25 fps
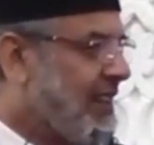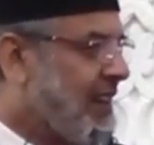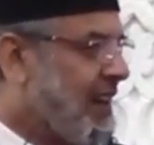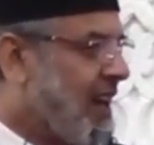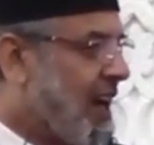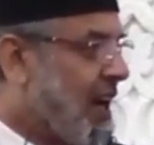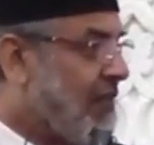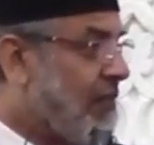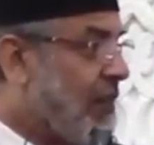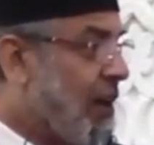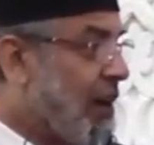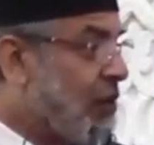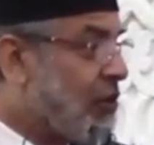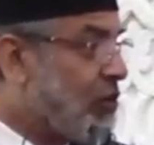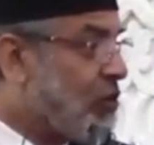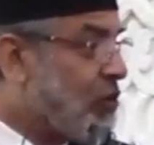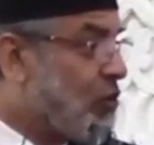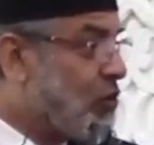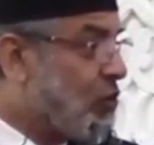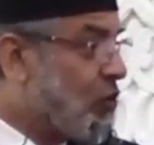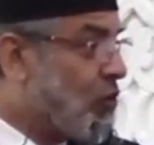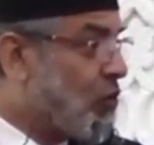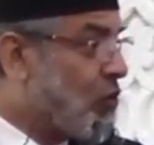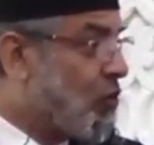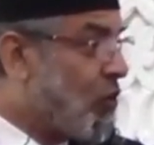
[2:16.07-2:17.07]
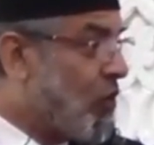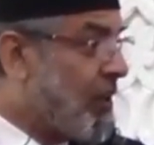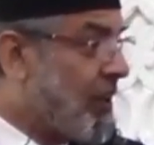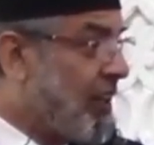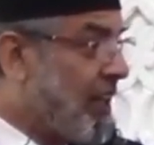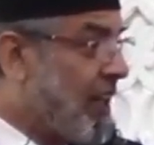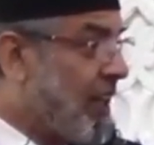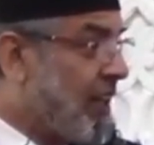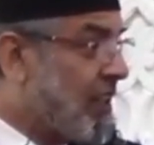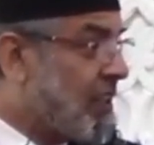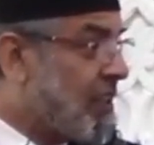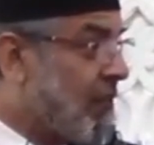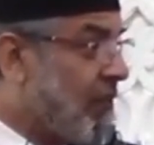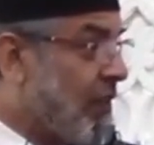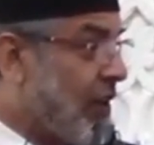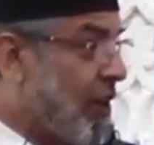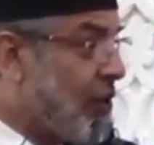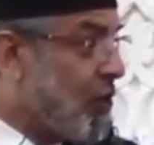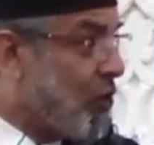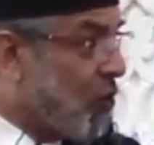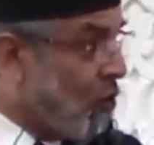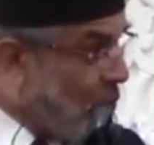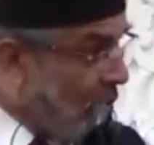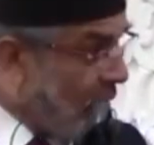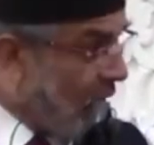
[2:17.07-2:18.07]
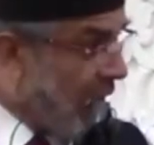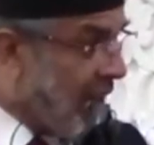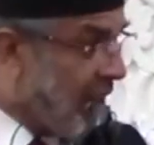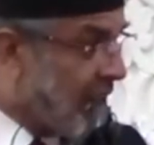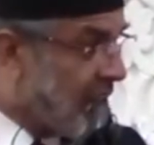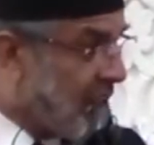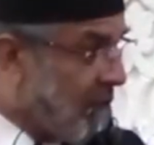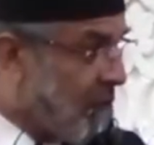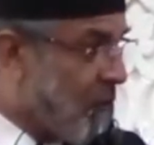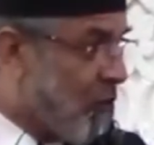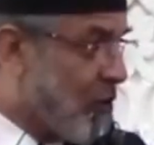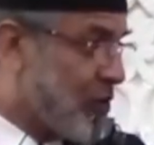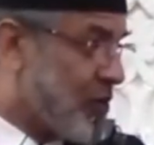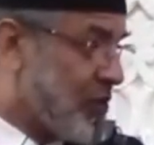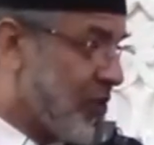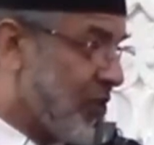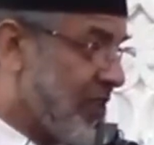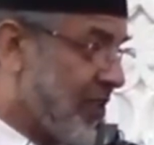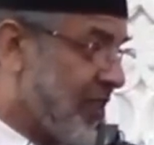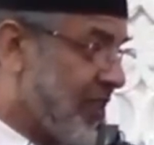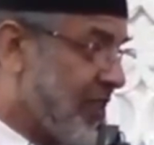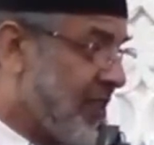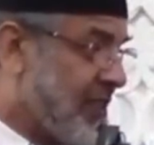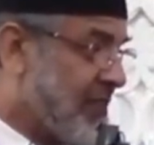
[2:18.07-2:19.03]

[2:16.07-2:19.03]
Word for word: I want to do good deed, the one you like the most.